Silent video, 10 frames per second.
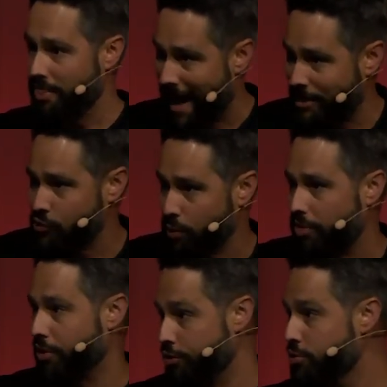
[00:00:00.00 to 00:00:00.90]
That's
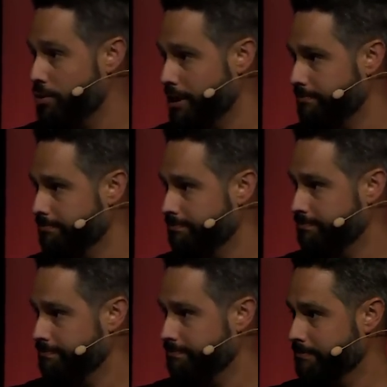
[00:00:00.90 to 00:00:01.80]
what they're doing.
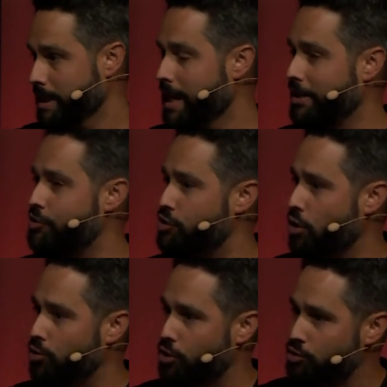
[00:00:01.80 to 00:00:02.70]
And
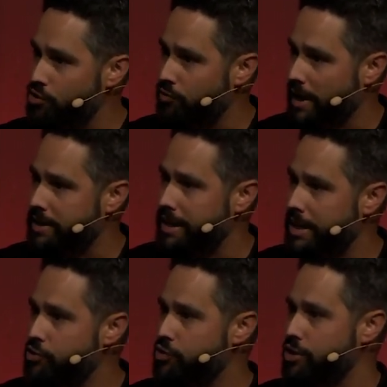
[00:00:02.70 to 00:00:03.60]
so, don't you find it
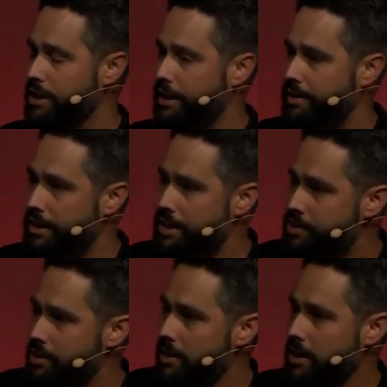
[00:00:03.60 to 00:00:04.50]
interesting that
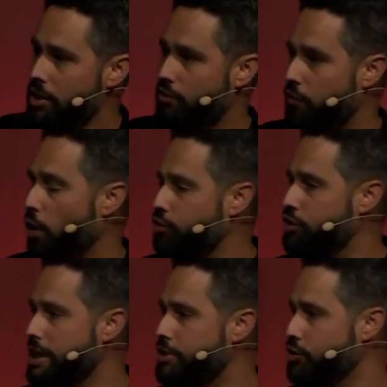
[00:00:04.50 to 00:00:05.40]
these false
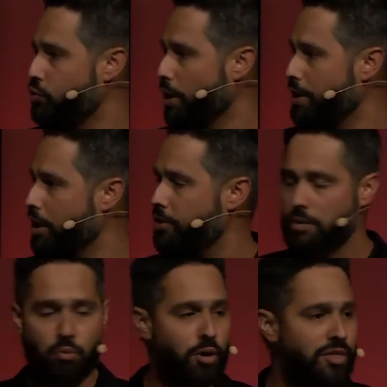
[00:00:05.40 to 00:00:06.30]
teachers want
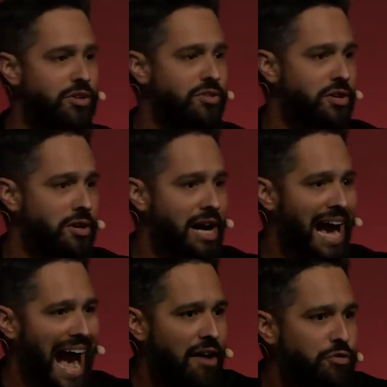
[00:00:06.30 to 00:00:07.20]
nothing more than to
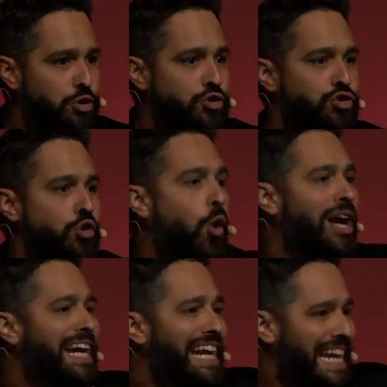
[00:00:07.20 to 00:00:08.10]
have you
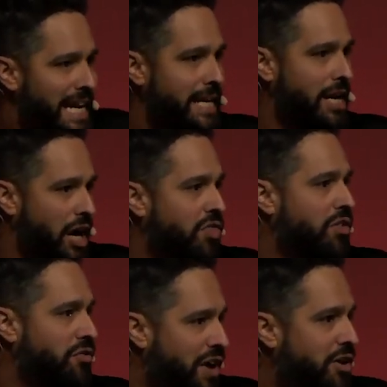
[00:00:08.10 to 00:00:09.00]
join in on the
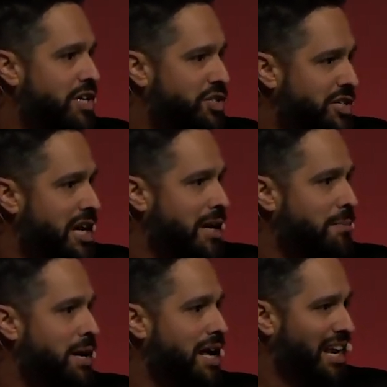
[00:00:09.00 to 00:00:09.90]
very
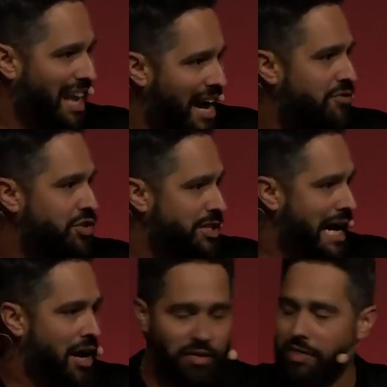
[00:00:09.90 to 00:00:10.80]
same
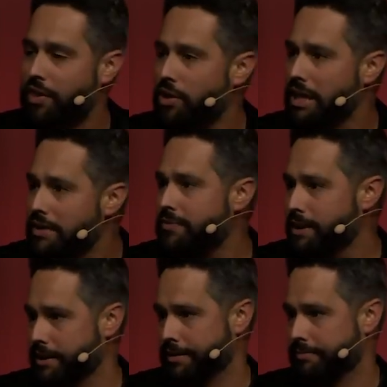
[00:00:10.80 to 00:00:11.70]
lifestyle that they're
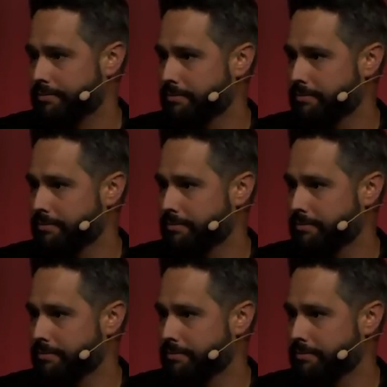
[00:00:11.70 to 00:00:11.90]
living in?